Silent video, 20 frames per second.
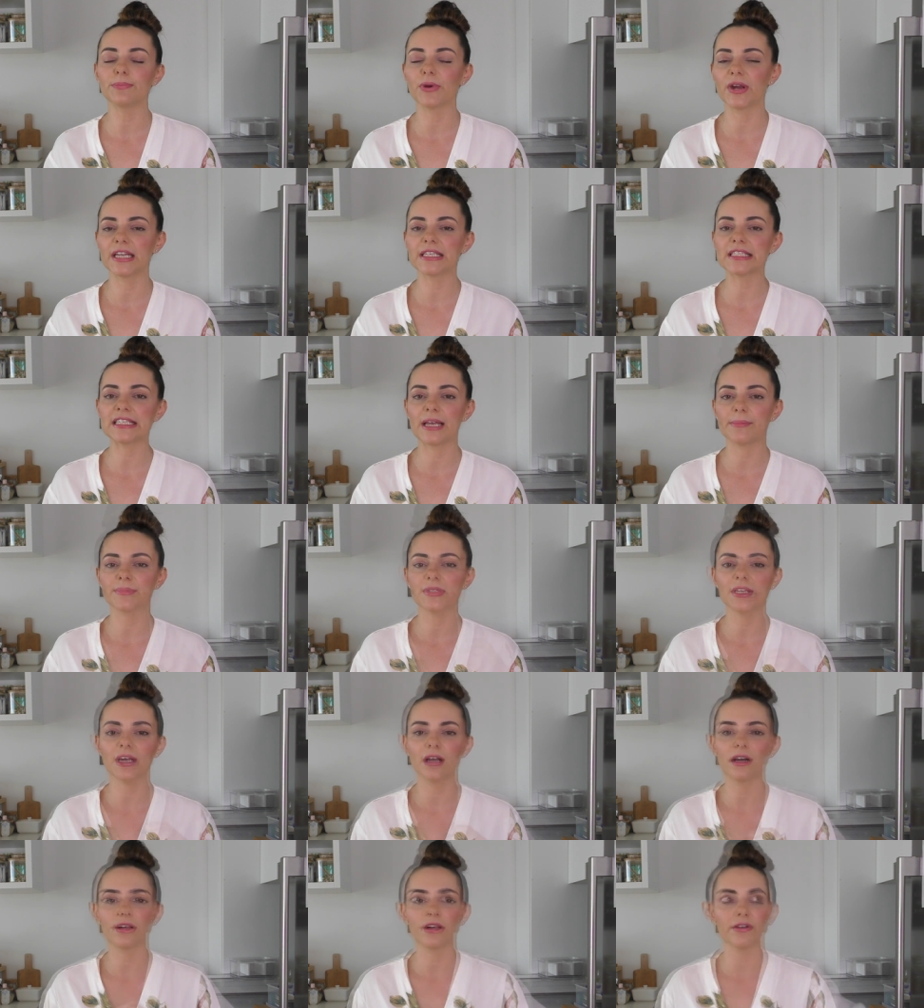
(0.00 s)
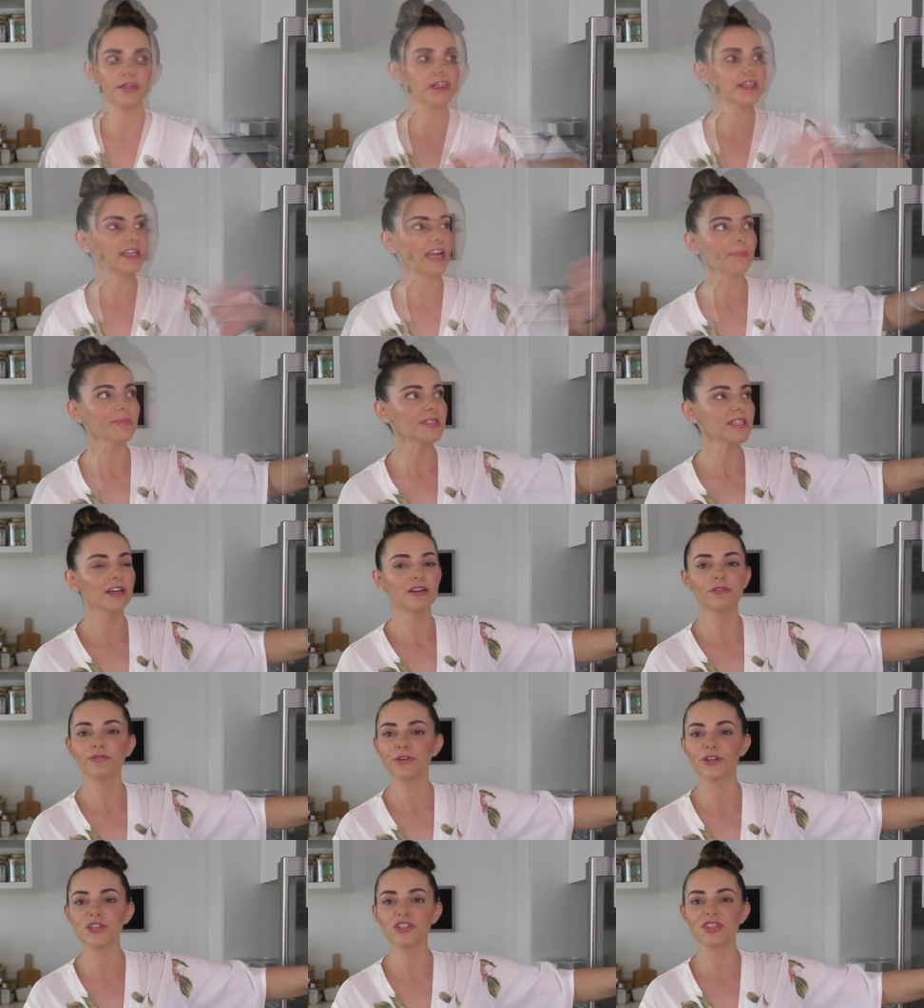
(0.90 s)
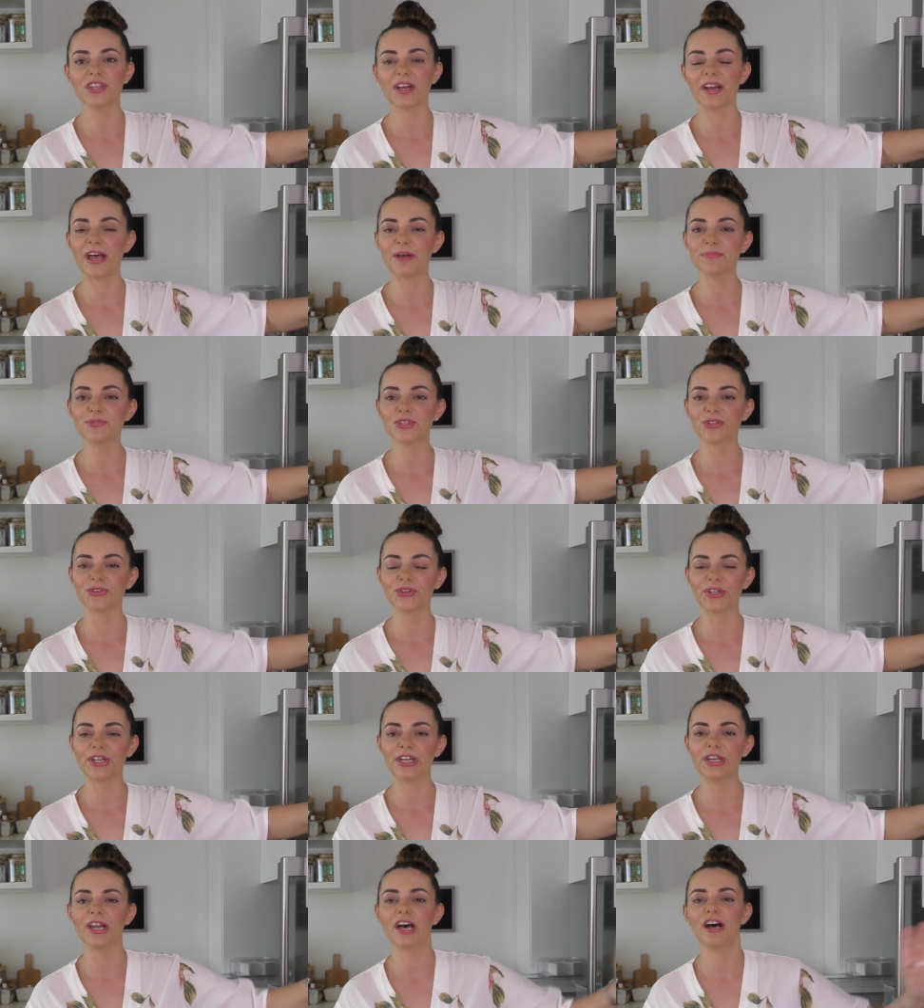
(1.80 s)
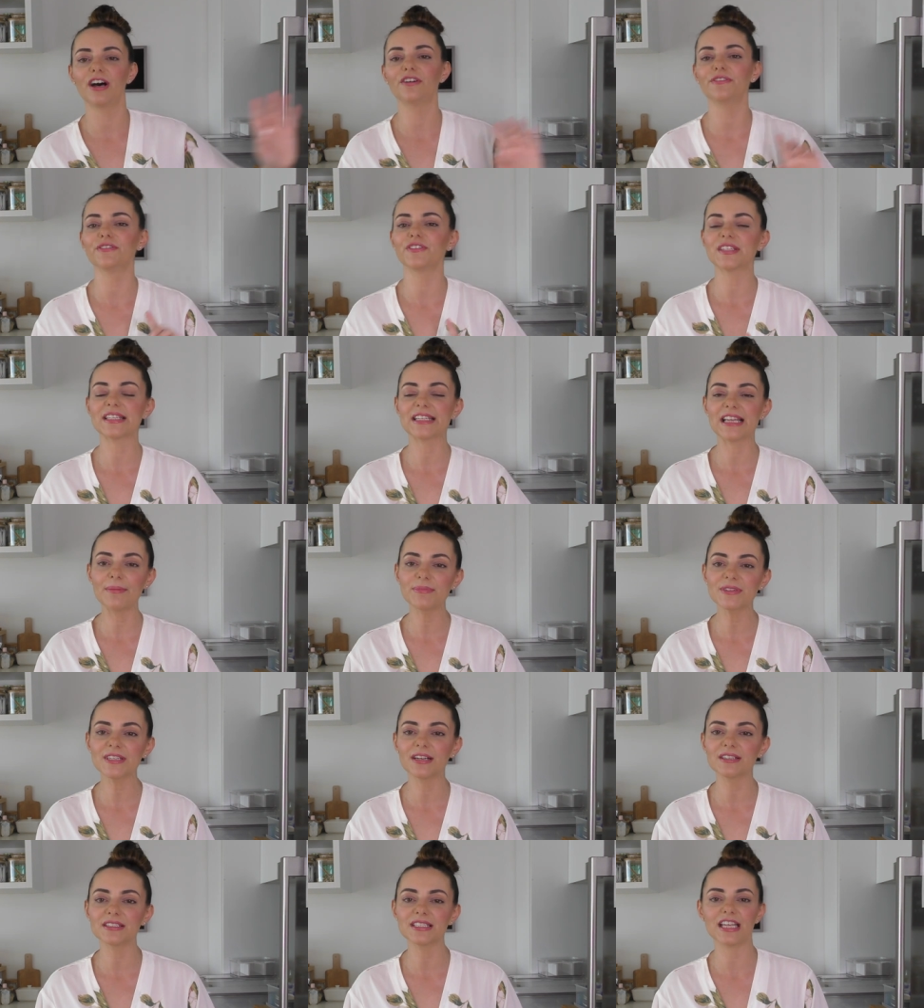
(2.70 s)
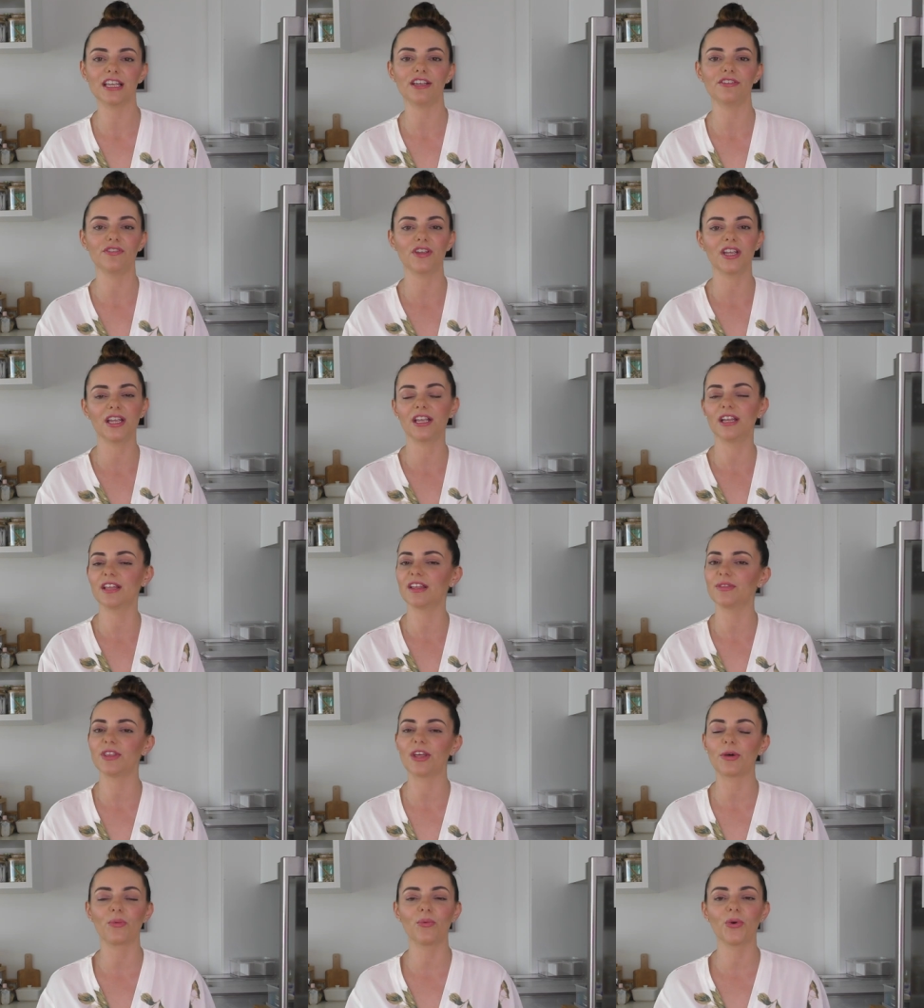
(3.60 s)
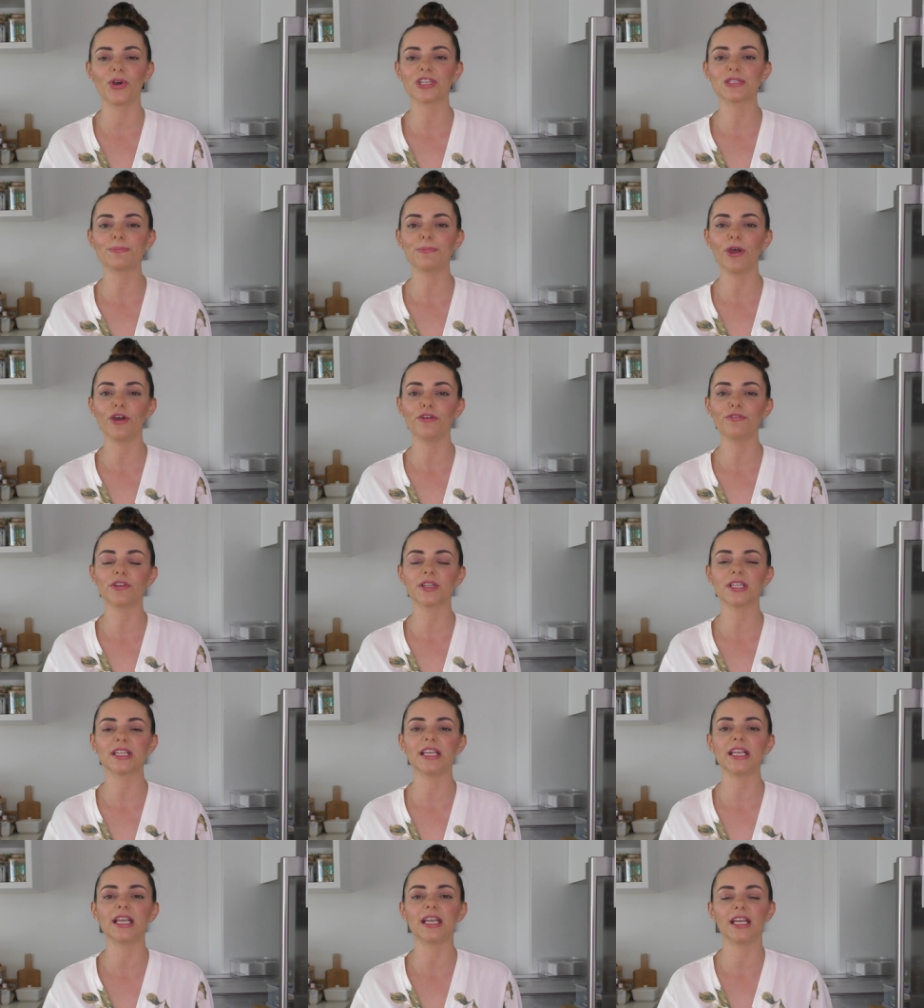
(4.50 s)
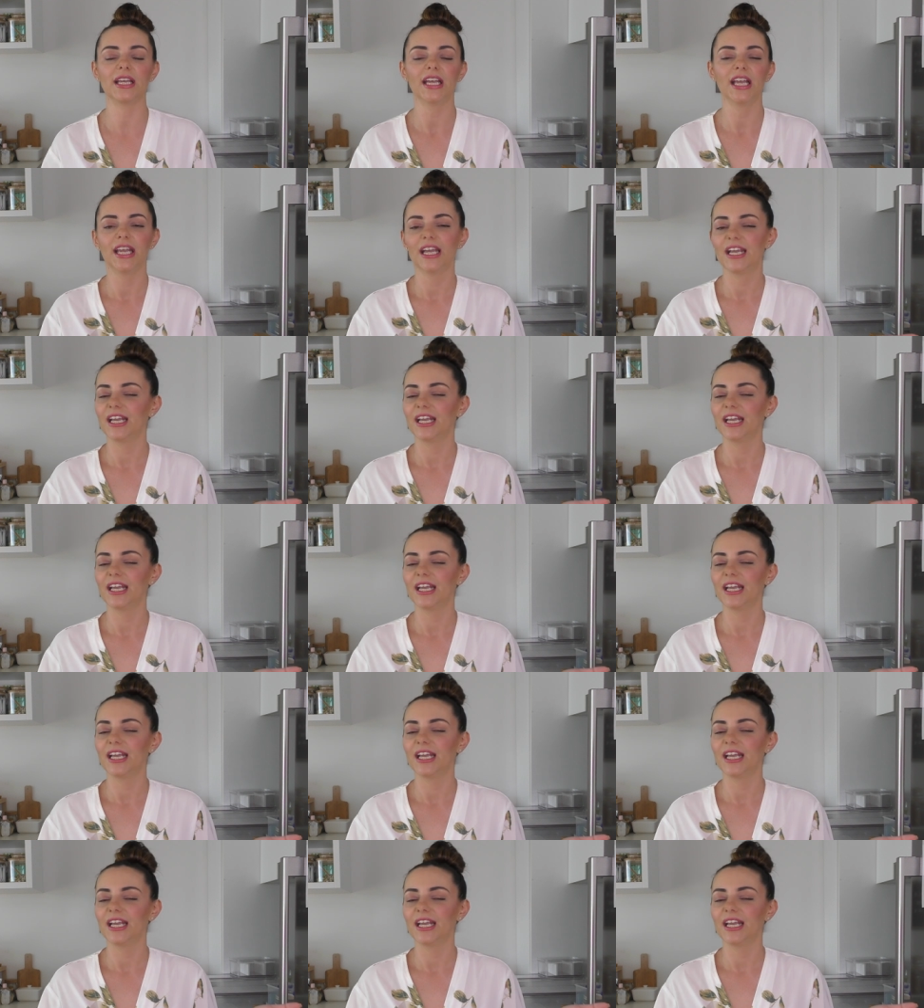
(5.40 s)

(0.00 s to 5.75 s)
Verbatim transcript: brand Samsung. Got a Samsung fridge that I absolutely love, Samsung TV that works perfectly.